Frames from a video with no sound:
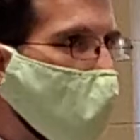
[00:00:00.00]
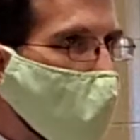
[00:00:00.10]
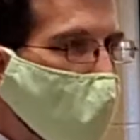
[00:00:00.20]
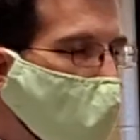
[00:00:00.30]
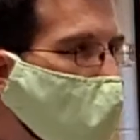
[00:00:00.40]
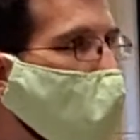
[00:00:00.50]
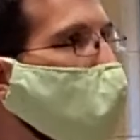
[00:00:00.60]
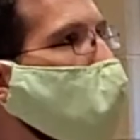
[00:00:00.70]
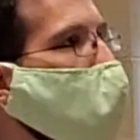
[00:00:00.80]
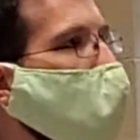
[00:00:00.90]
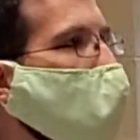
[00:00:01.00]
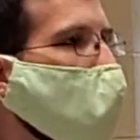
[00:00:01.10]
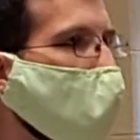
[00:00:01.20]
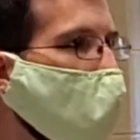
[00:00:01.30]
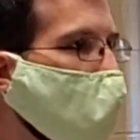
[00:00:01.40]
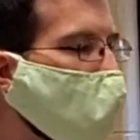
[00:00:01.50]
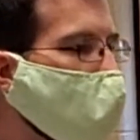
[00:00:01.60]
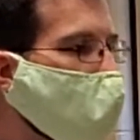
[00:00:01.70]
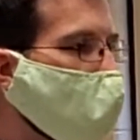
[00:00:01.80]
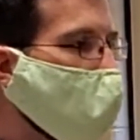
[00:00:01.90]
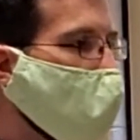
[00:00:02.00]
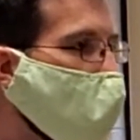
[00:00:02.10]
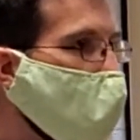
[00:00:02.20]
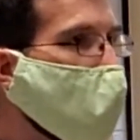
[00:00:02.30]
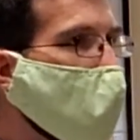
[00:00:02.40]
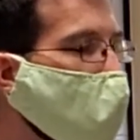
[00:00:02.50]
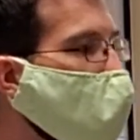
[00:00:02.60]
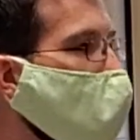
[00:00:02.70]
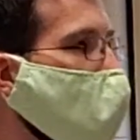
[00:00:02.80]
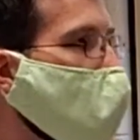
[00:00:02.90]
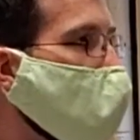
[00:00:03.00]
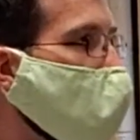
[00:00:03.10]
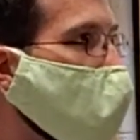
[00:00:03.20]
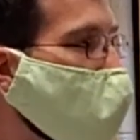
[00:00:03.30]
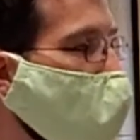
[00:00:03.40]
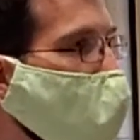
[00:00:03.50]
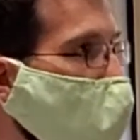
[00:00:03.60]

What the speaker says: every group, and even since we